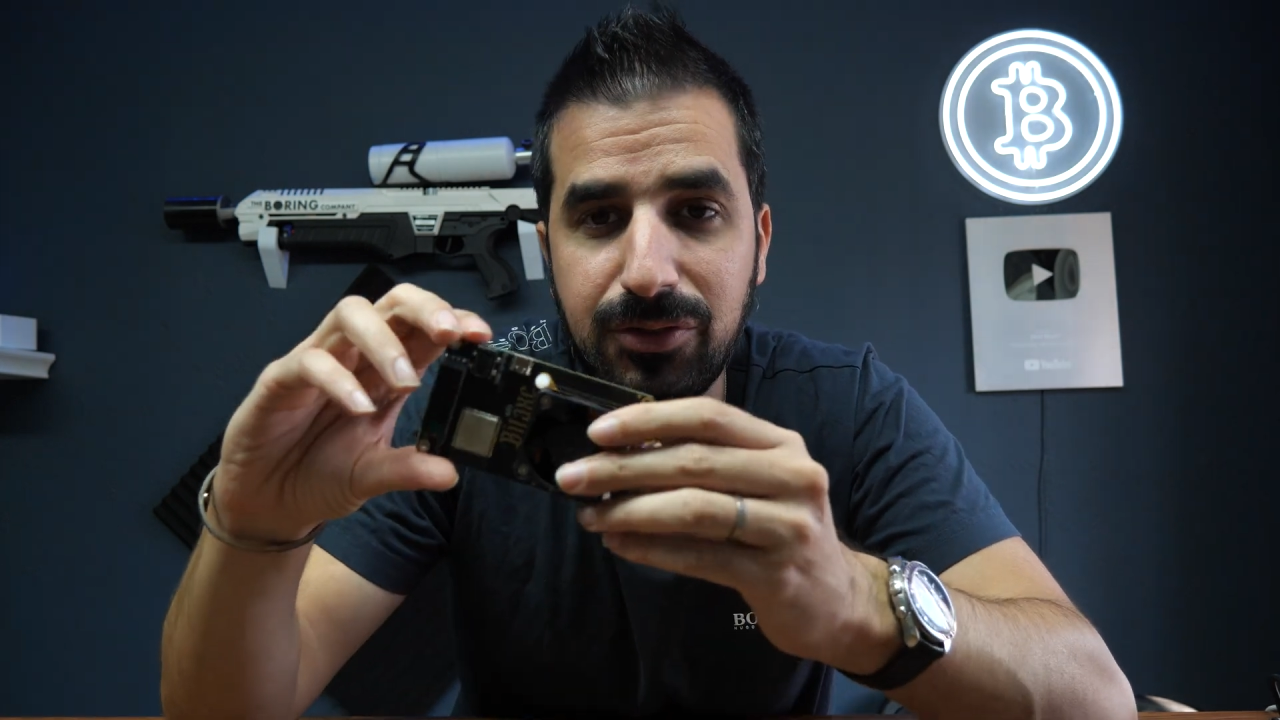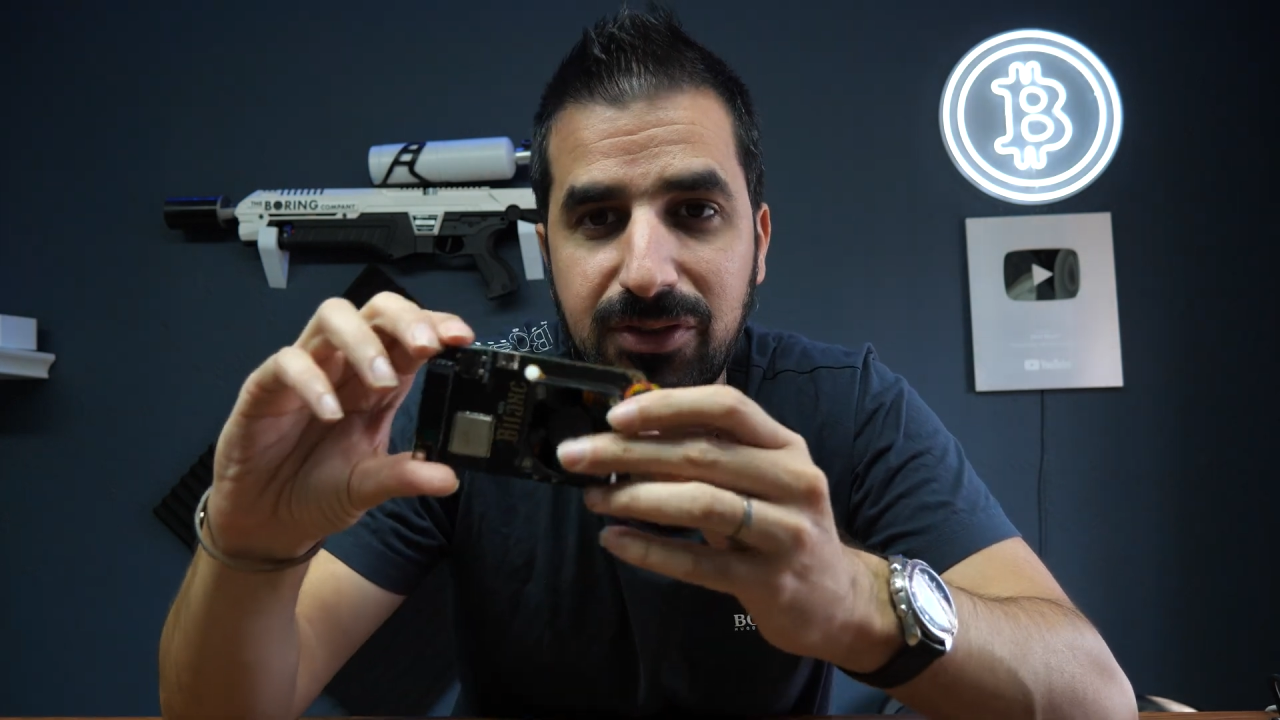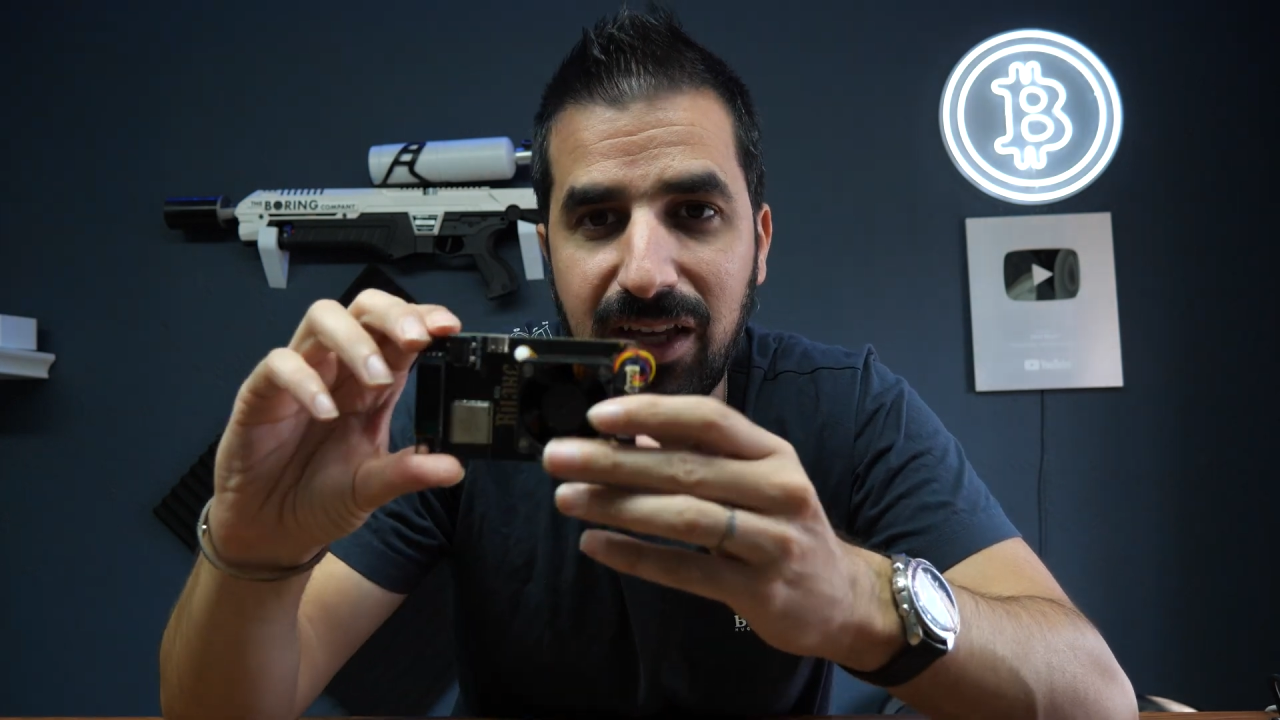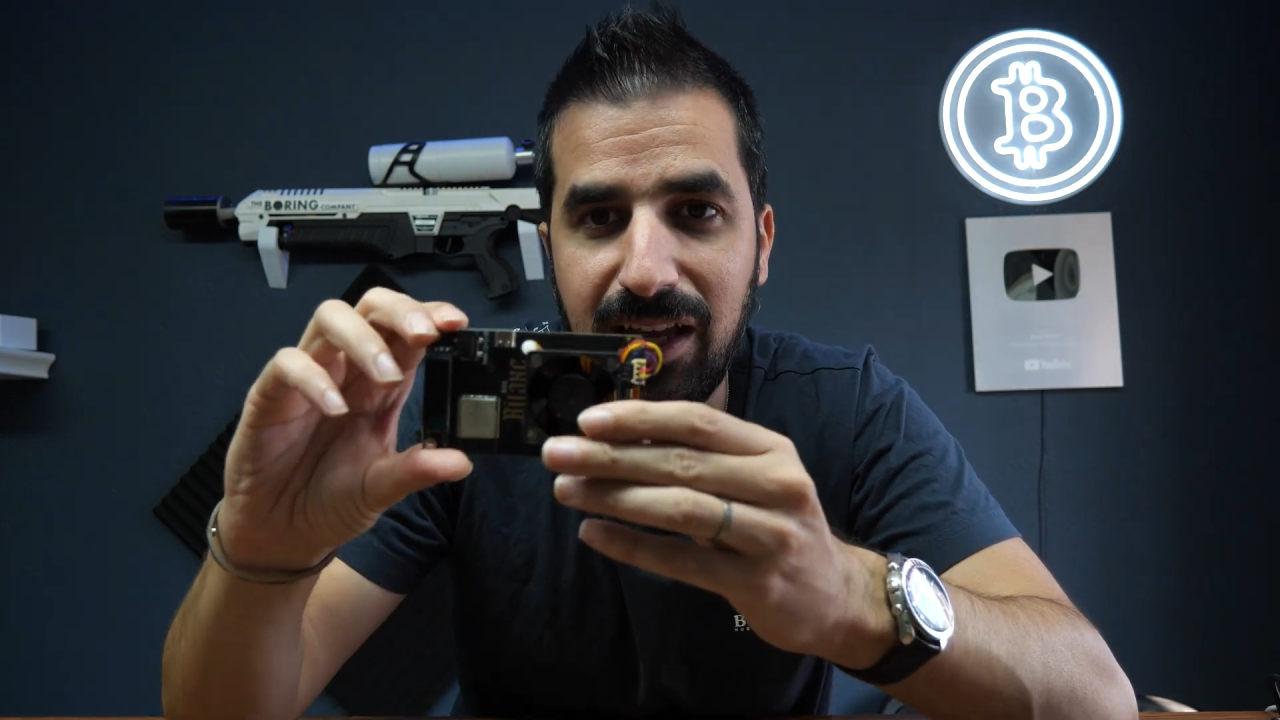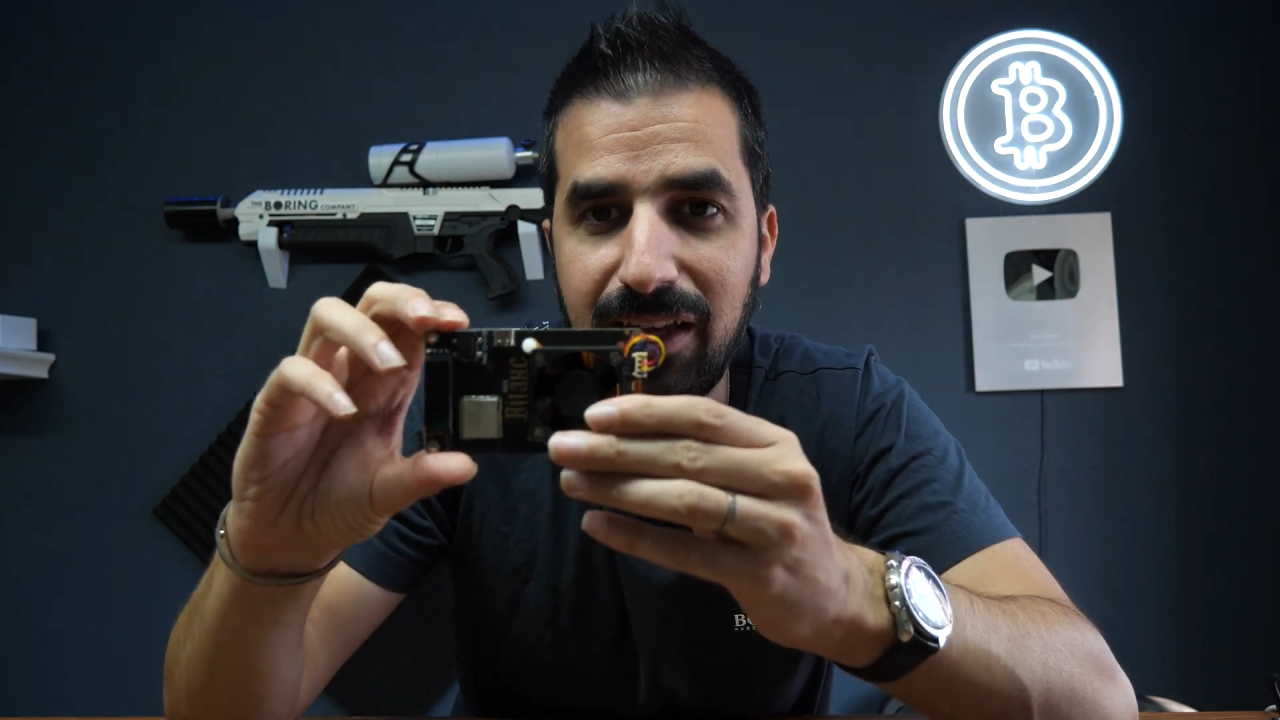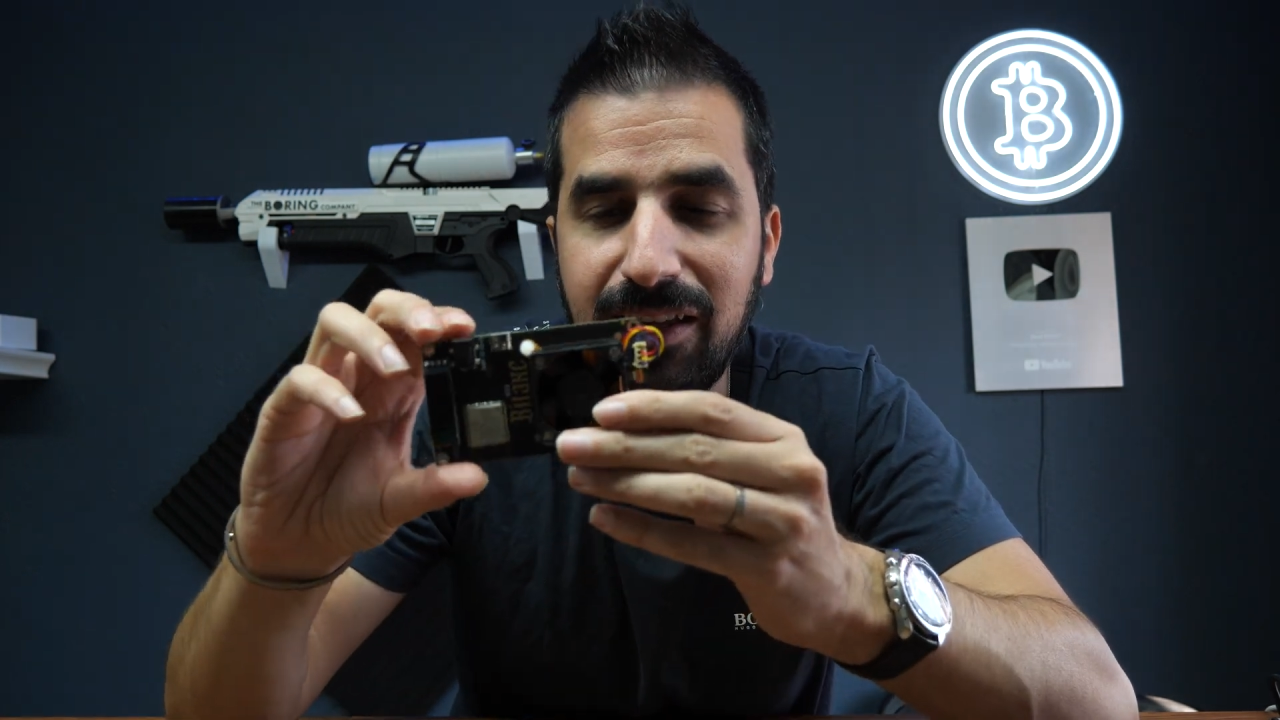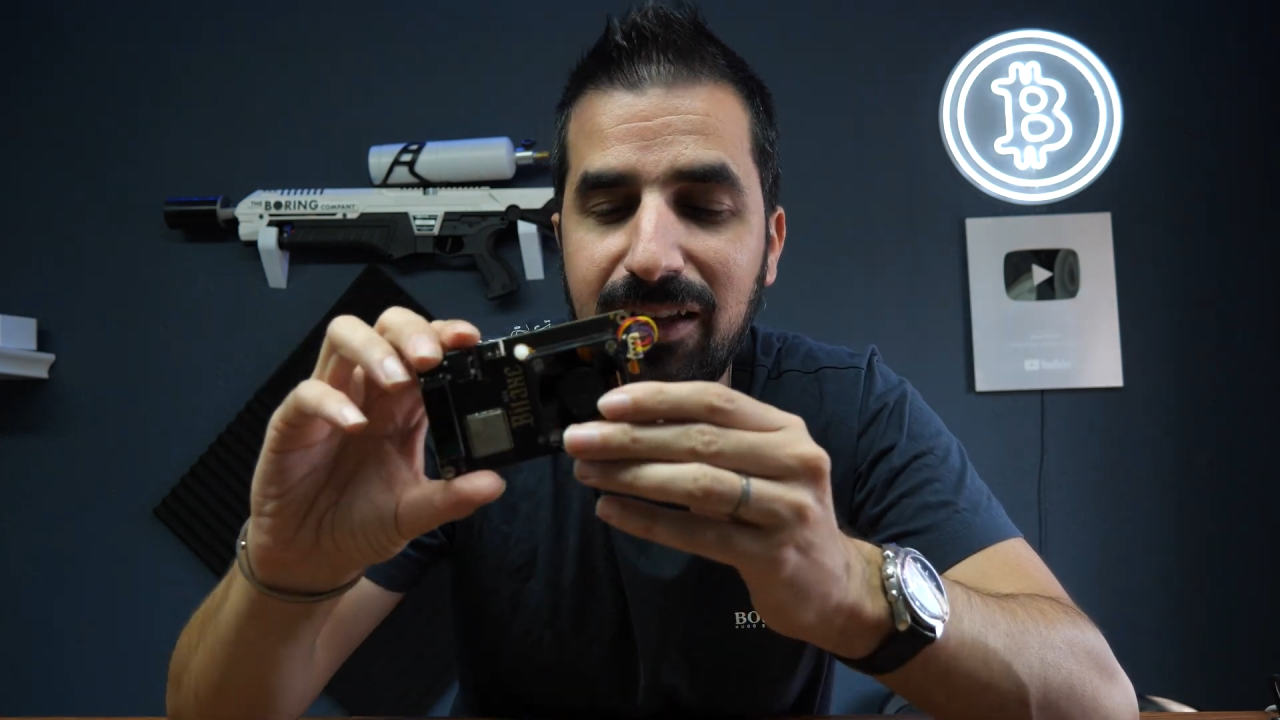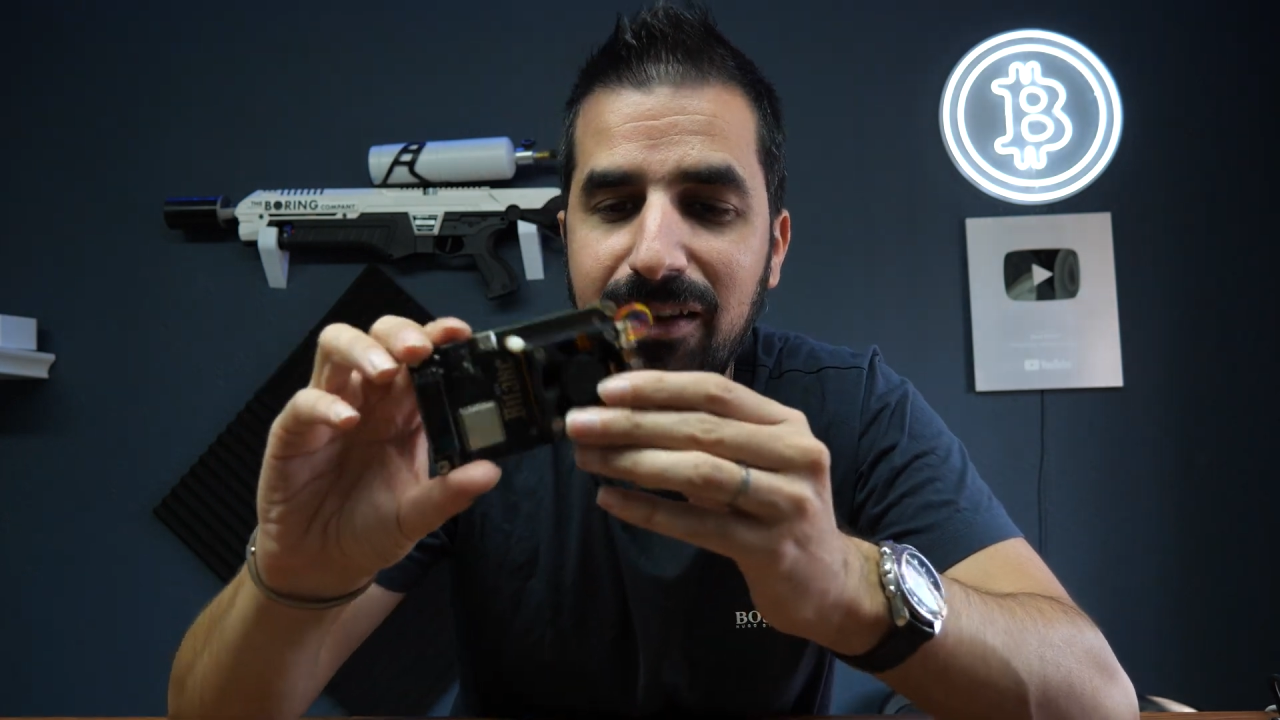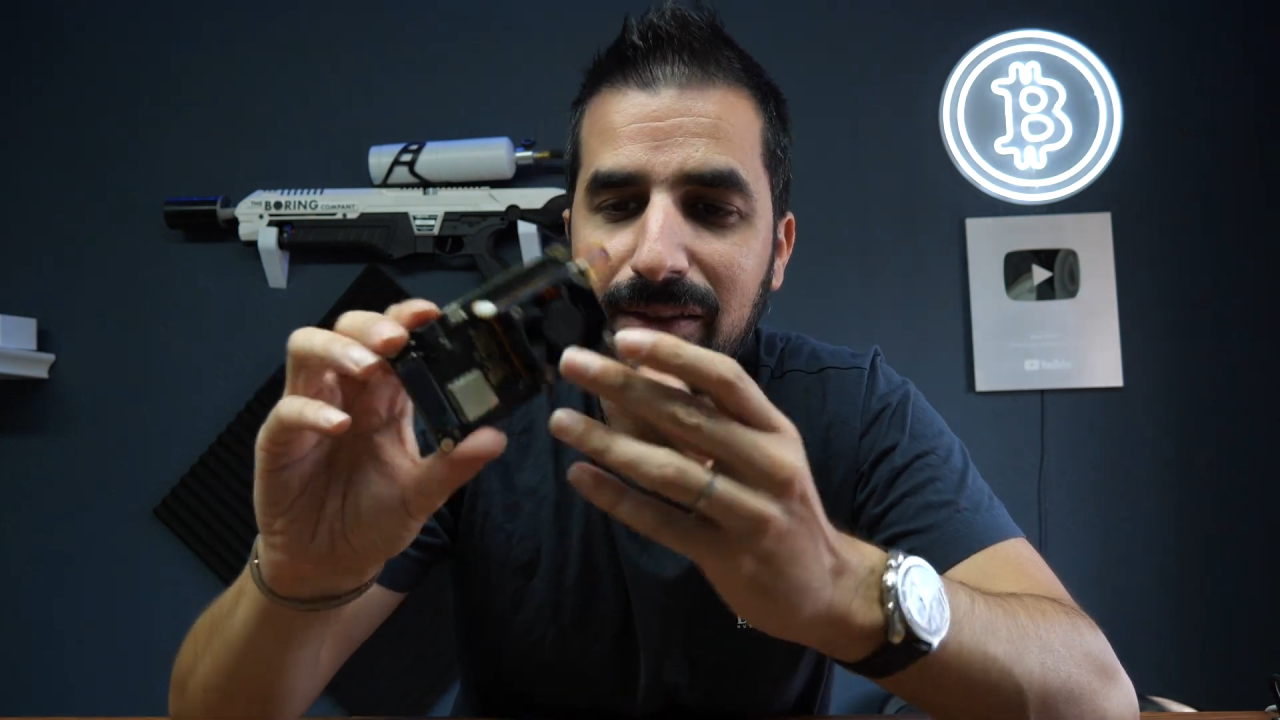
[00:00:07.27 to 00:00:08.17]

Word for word: say